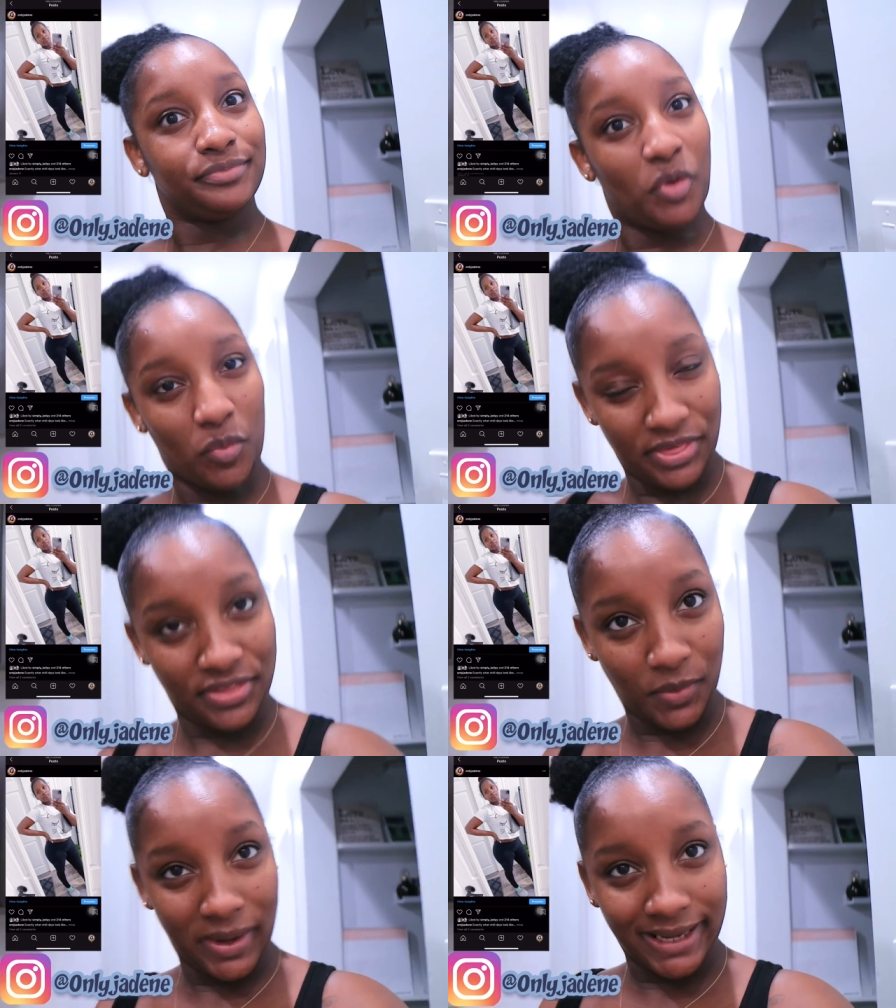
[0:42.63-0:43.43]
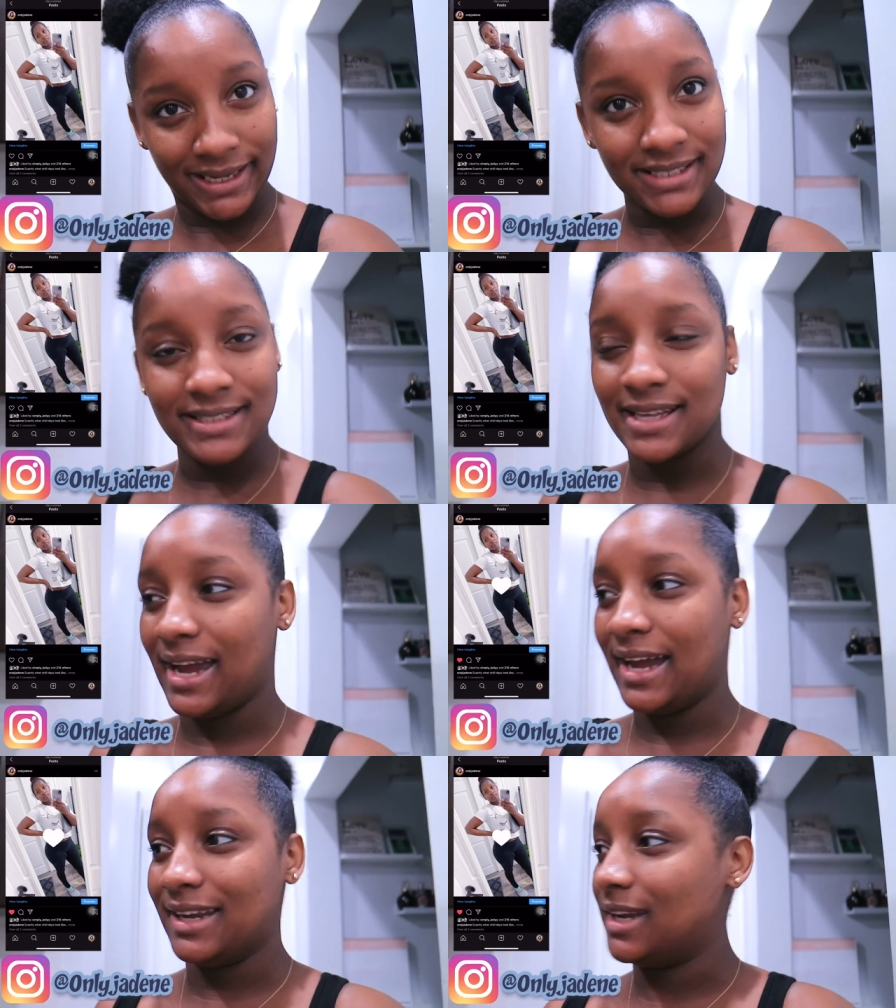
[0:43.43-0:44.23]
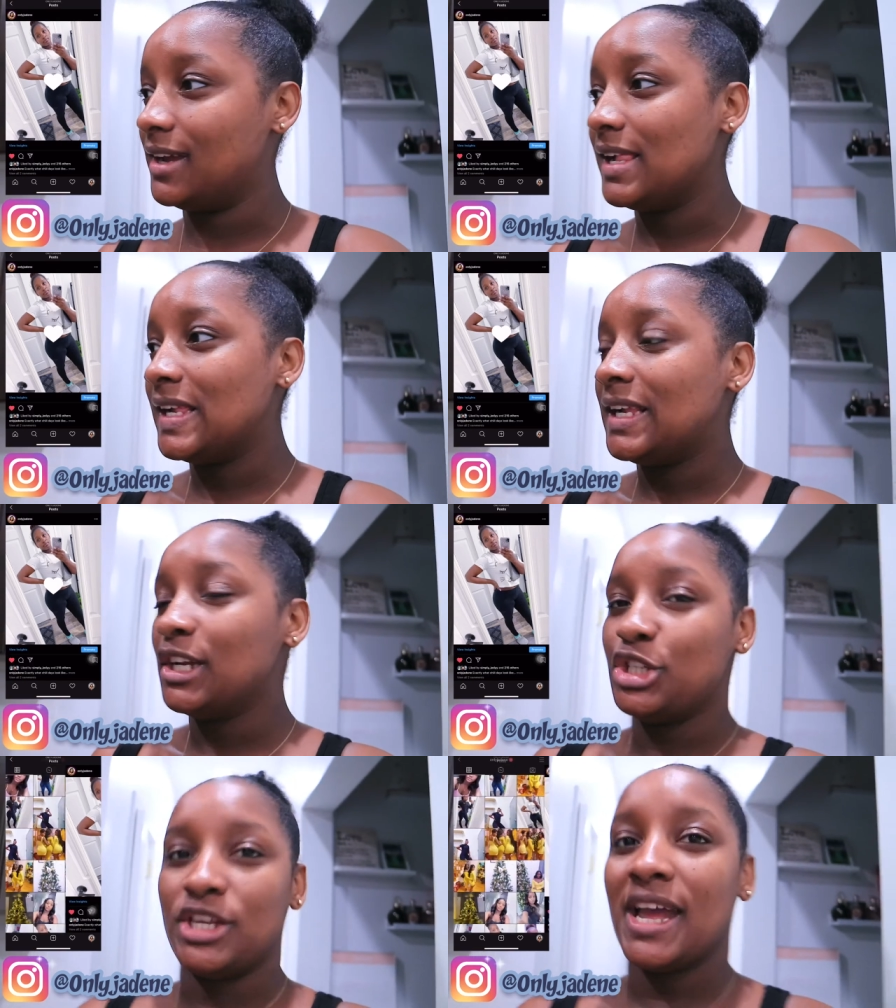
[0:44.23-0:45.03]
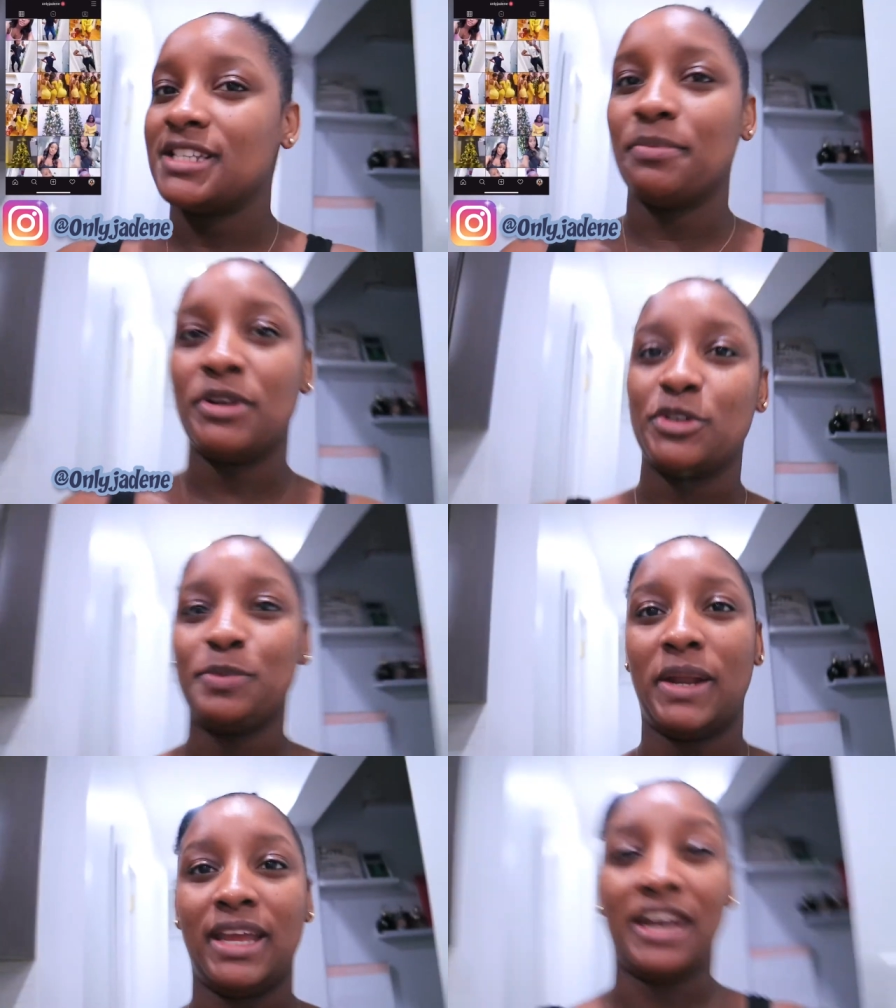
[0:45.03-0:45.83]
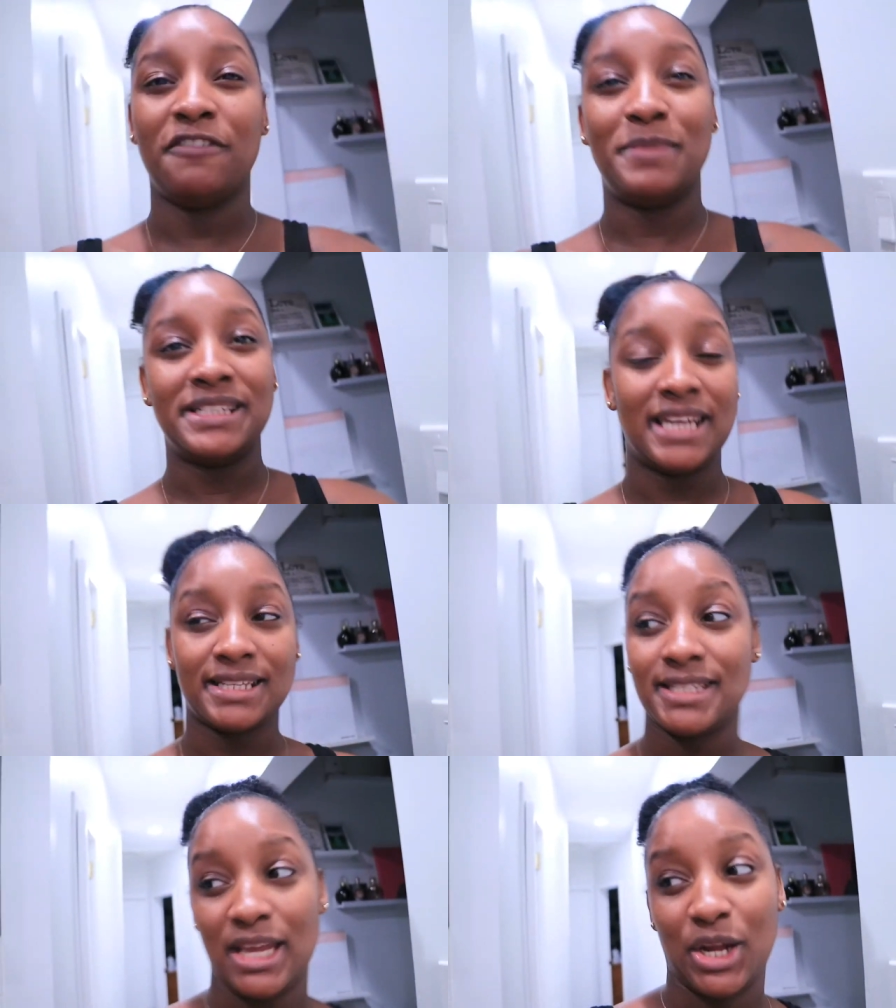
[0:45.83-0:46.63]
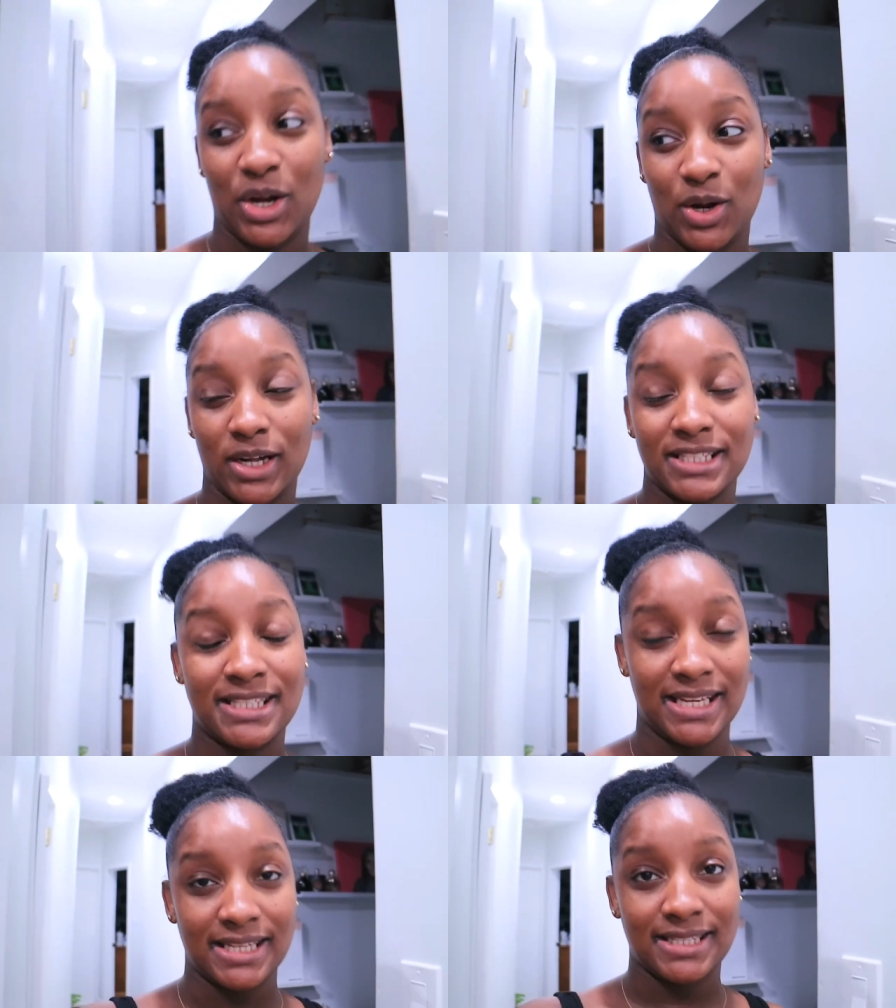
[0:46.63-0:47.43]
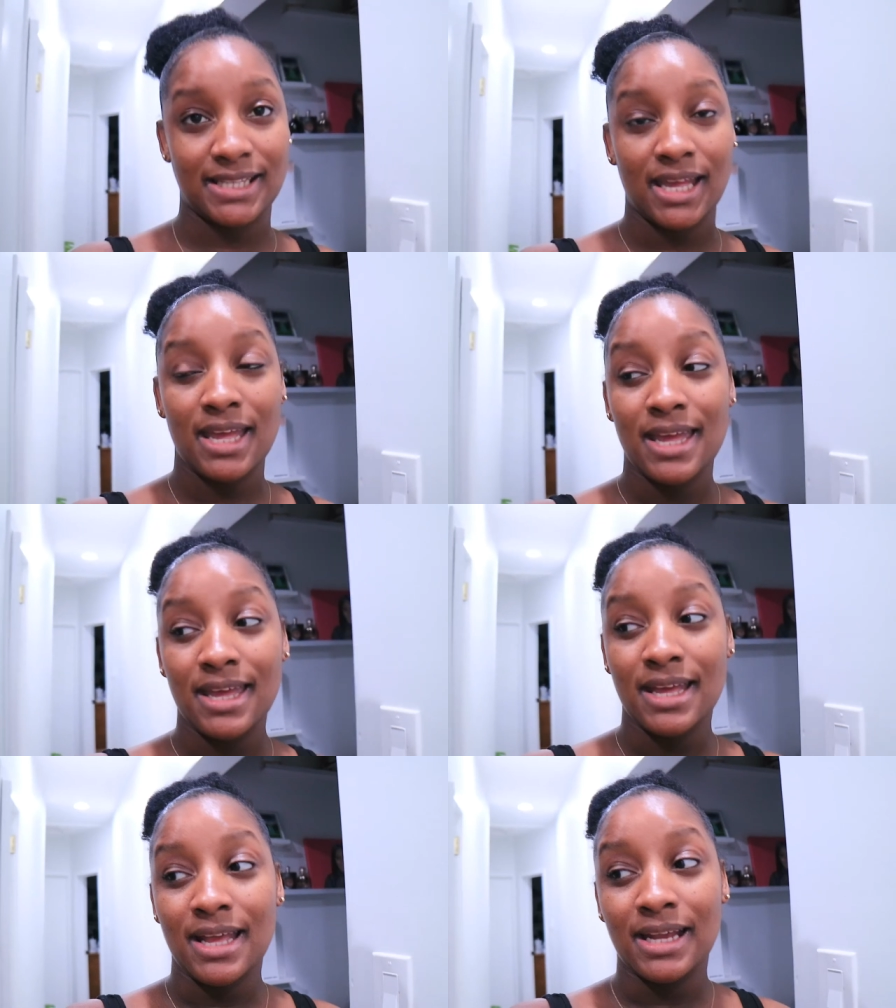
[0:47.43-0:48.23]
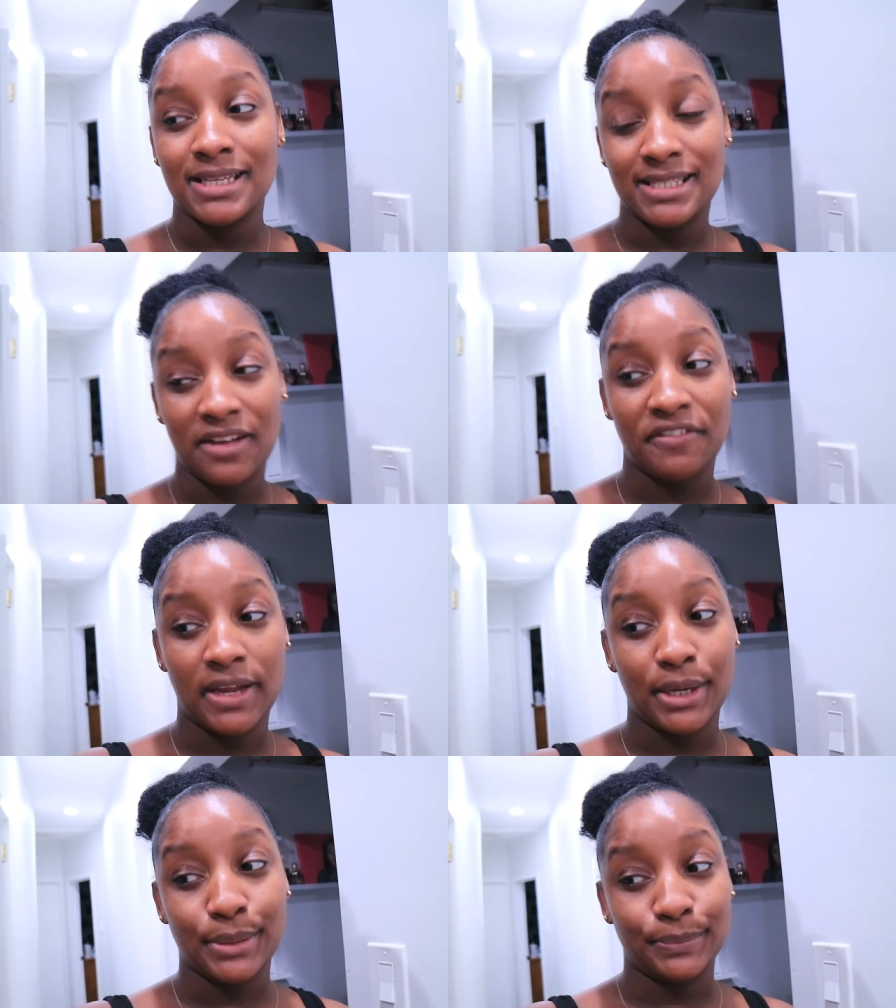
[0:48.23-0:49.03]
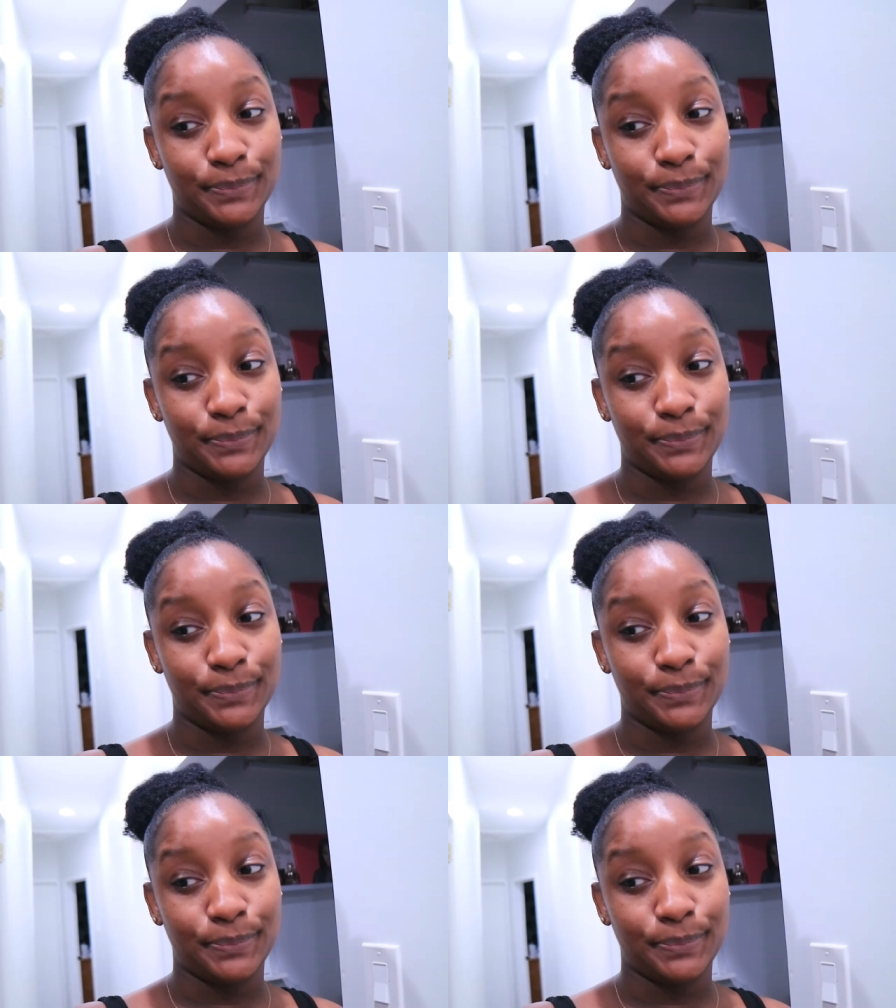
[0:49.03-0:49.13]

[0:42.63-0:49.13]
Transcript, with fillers: with the quickness, and she hasn't been responding, and I've been texting her since seven